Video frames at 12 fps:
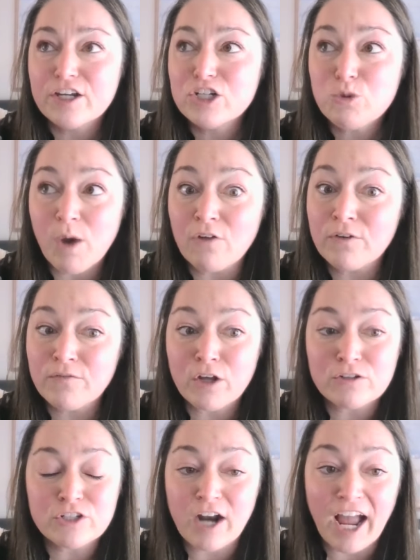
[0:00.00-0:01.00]
12 of
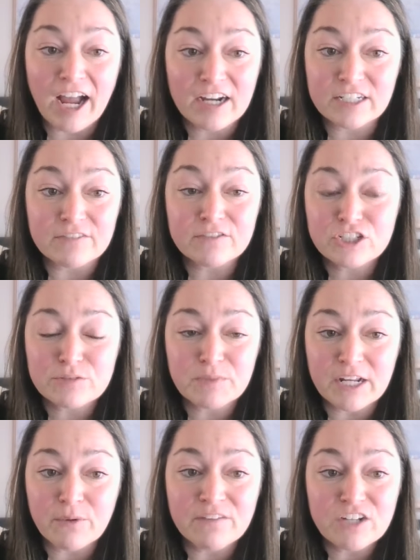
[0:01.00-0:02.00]
those are active, just
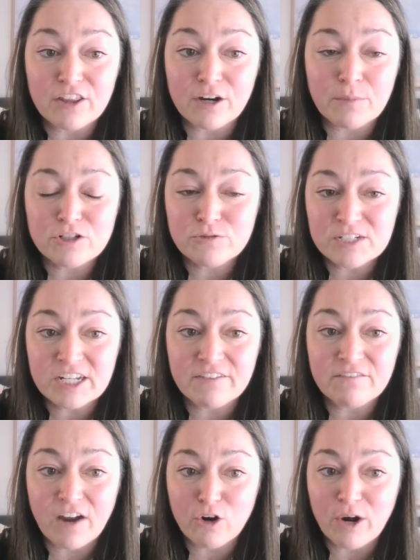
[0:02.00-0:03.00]
meaning we've done their most
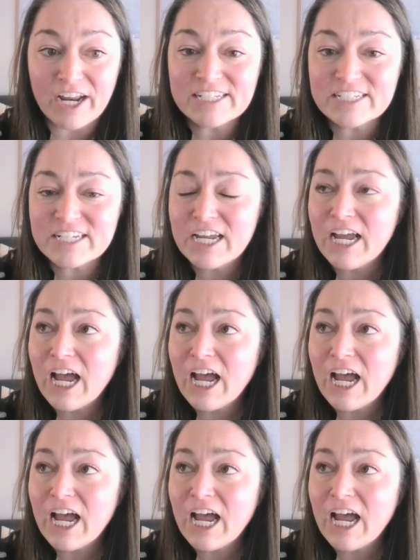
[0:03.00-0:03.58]
recent fundraise.